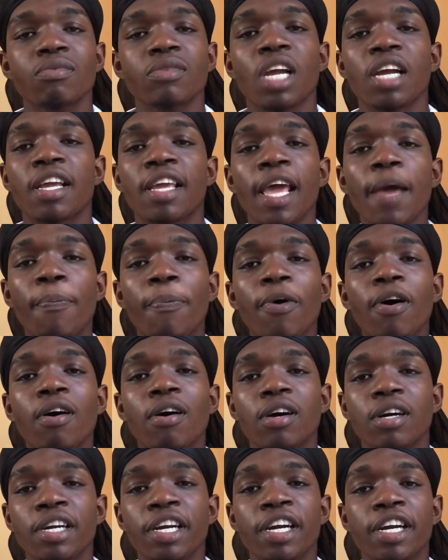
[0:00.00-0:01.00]

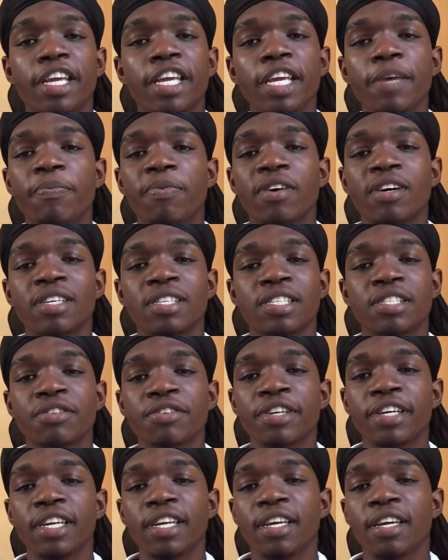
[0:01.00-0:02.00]
Kepa, their keeper, is
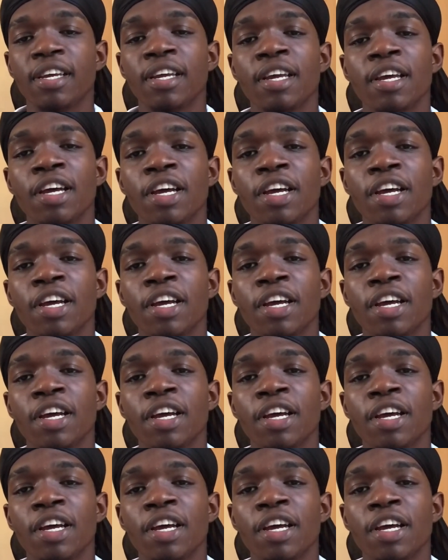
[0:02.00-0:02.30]
really